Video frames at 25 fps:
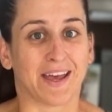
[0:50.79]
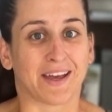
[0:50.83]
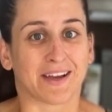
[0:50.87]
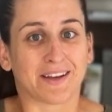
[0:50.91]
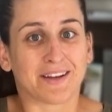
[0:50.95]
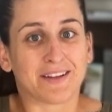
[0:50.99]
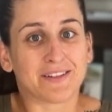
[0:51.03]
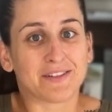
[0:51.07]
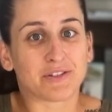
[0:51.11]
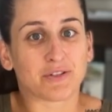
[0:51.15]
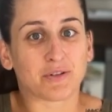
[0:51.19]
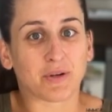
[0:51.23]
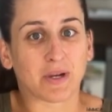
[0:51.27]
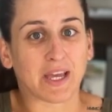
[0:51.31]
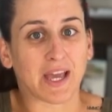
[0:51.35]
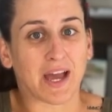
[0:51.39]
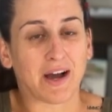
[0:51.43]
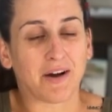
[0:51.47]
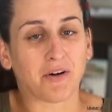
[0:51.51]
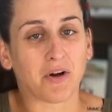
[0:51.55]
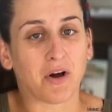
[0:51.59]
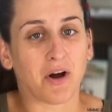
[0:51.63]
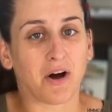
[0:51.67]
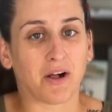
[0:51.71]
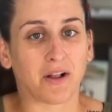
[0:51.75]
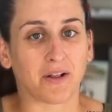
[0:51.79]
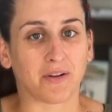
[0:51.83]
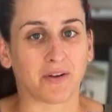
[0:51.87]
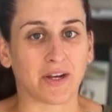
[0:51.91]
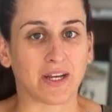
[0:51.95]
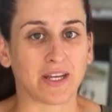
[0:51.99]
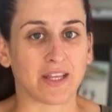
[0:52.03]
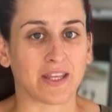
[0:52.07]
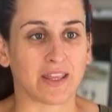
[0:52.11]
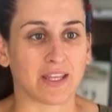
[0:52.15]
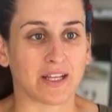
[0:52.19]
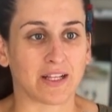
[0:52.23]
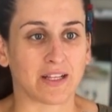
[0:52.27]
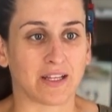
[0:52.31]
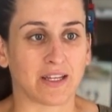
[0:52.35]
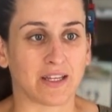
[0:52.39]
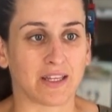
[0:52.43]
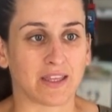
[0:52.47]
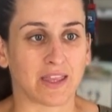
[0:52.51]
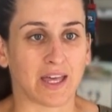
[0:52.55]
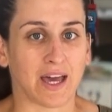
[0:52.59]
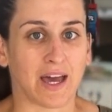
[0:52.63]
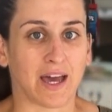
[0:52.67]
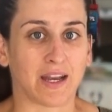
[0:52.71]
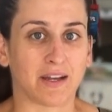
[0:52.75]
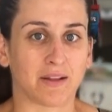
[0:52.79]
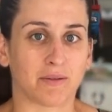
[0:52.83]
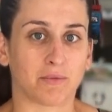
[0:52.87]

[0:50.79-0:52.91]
couldn't drink alcohol or anything like that.